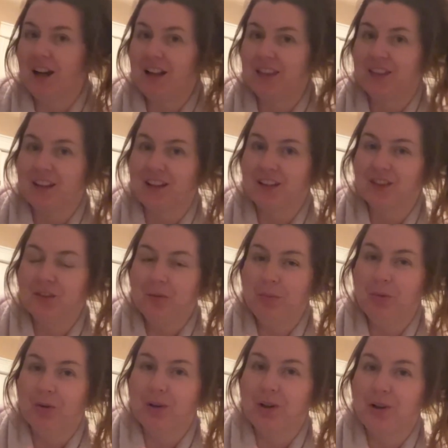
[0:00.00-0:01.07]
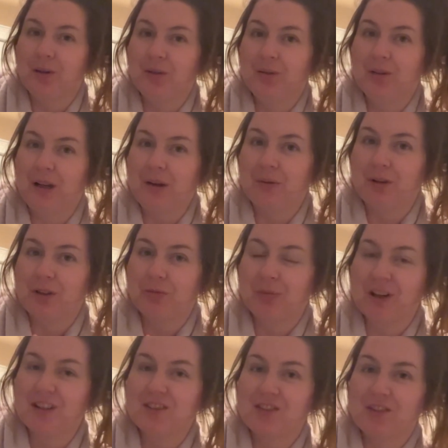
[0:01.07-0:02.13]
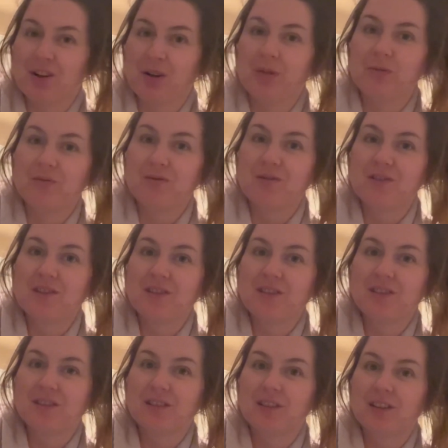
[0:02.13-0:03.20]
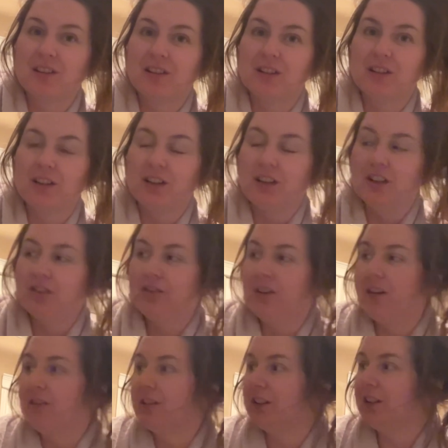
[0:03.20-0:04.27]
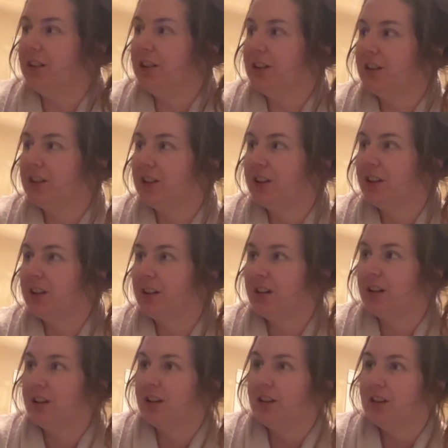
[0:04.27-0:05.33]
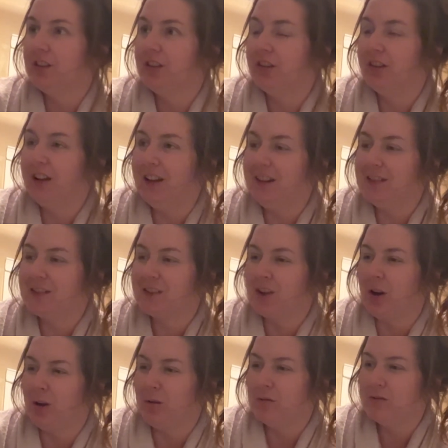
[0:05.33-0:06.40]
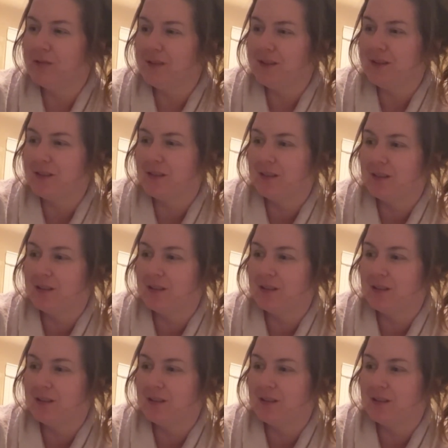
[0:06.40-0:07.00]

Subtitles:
I think tomorrow I want to make scones. Trevor, do you like scones?